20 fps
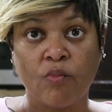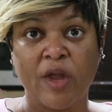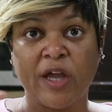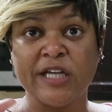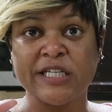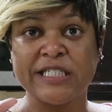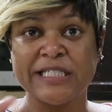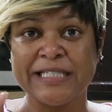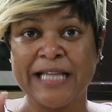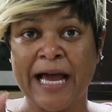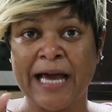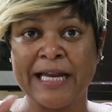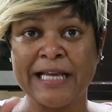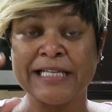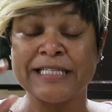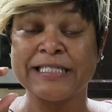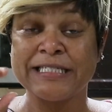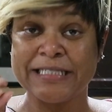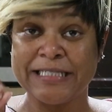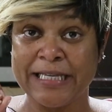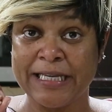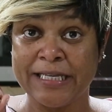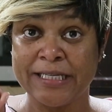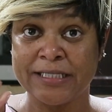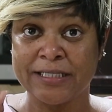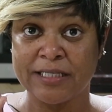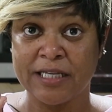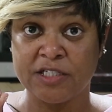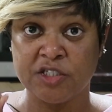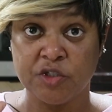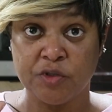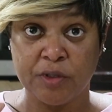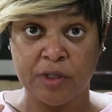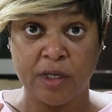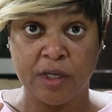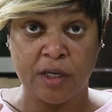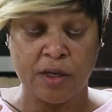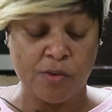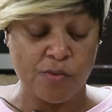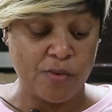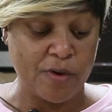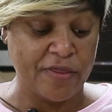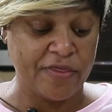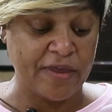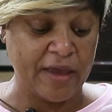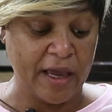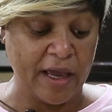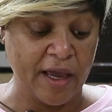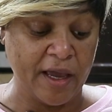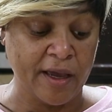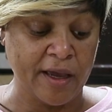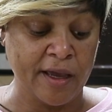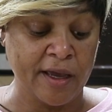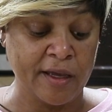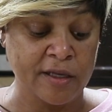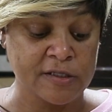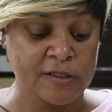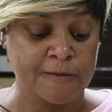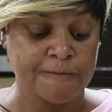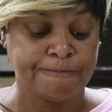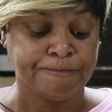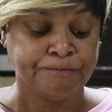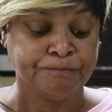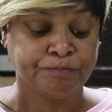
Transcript: It's not as dense as you get with the eggs